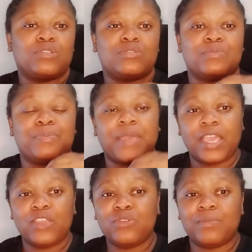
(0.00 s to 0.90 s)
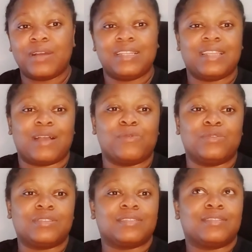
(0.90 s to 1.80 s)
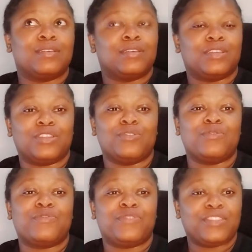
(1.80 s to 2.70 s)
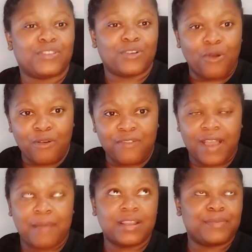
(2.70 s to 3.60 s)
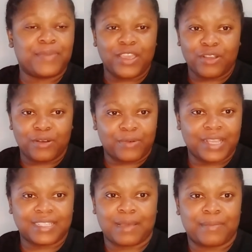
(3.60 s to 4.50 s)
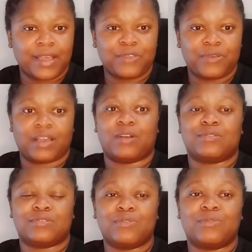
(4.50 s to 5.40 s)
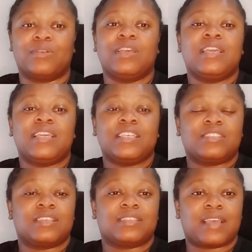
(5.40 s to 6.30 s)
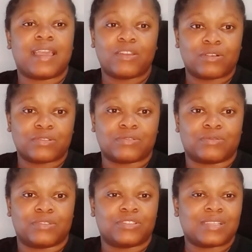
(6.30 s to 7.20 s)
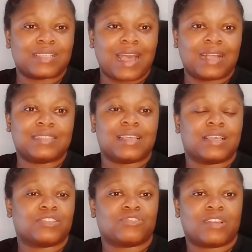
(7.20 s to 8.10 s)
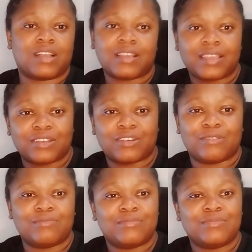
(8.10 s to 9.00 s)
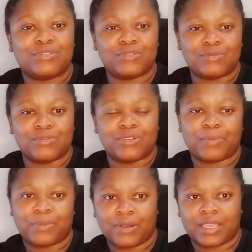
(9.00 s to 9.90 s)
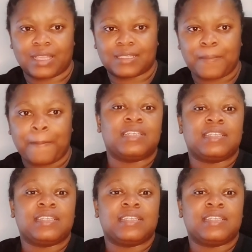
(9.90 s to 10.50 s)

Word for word: going to pay you money that would you know feed your whole family pay your rent and buy you a house no it's a side hustle it just adds extra income to your pocket